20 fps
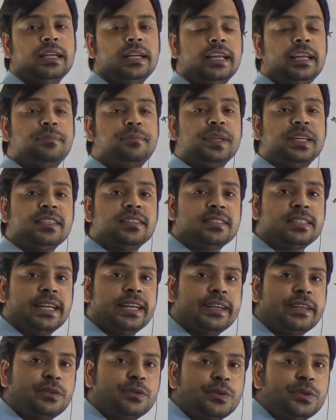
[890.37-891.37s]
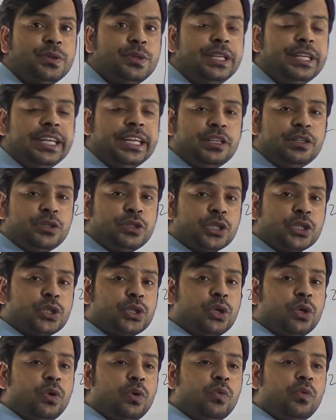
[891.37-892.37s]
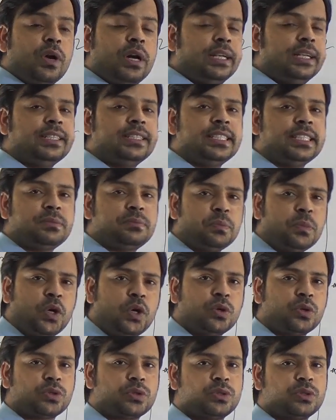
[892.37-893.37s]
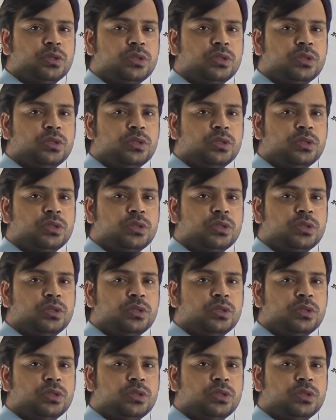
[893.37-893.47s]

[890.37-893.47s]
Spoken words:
It means that we need to show 1 digit more,